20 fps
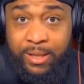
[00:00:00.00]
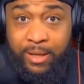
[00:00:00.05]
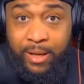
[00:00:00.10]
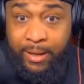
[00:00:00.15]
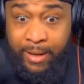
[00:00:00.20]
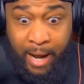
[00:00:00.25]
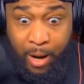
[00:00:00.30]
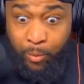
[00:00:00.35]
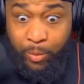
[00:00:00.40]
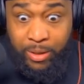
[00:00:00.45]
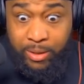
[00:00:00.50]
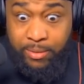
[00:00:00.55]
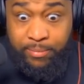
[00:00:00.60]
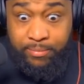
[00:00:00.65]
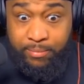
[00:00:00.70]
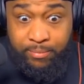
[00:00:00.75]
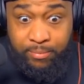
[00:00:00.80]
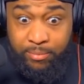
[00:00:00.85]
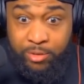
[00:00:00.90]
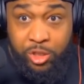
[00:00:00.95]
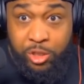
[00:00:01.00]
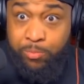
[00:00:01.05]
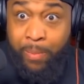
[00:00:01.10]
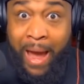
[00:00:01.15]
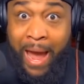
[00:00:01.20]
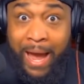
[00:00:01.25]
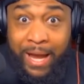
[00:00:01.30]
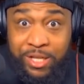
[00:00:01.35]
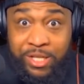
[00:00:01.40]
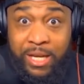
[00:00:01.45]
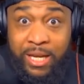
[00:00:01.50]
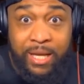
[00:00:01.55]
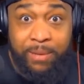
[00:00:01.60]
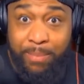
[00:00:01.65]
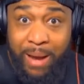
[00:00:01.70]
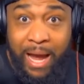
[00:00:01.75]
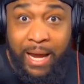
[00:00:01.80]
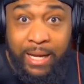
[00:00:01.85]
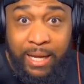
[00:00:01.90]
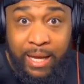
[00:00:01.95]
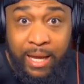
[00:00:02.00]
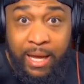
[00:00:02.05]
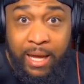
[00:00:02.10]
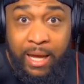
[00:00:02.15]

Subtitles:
and I would smash anybody,